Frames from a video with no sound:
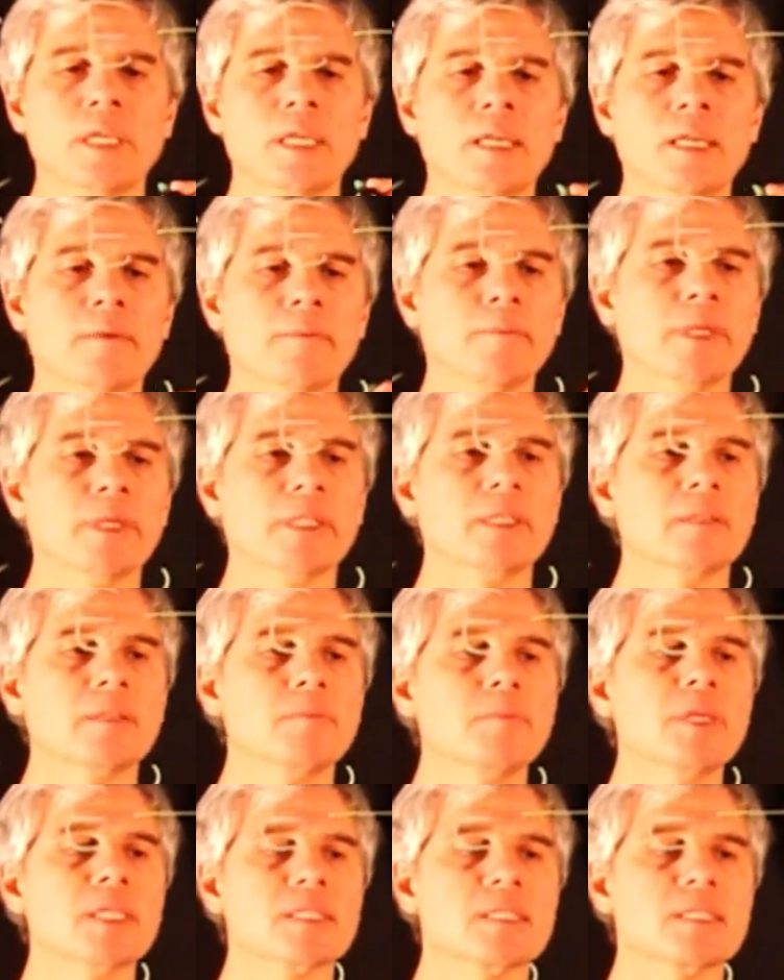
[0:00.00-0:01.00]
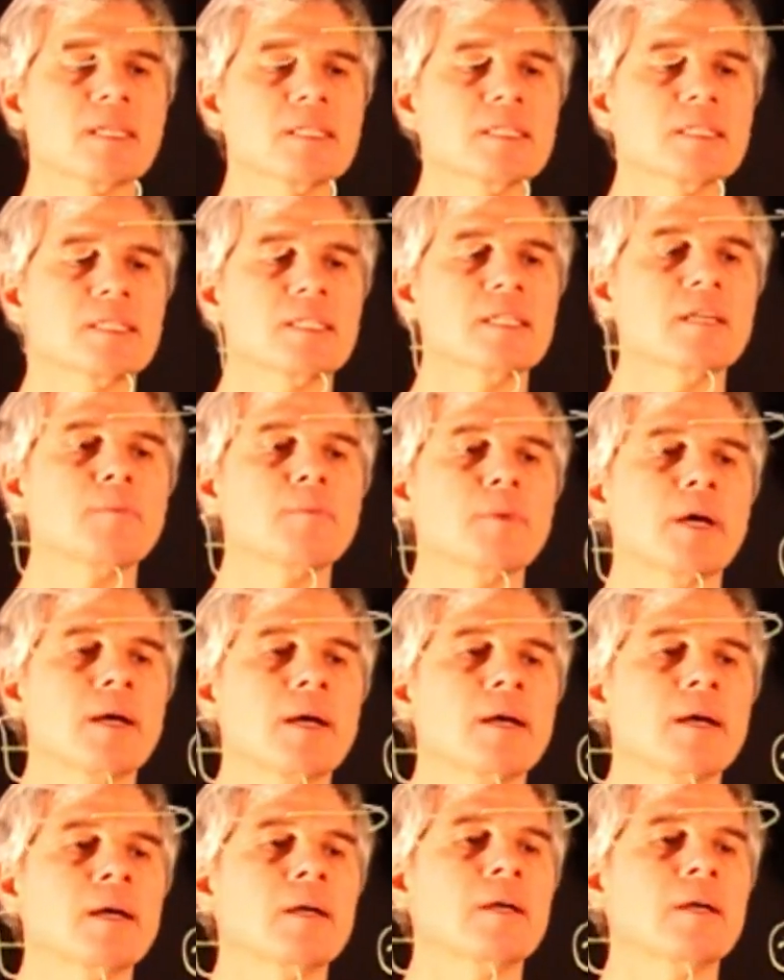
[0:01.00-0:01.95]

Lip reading: E, but it means that sigma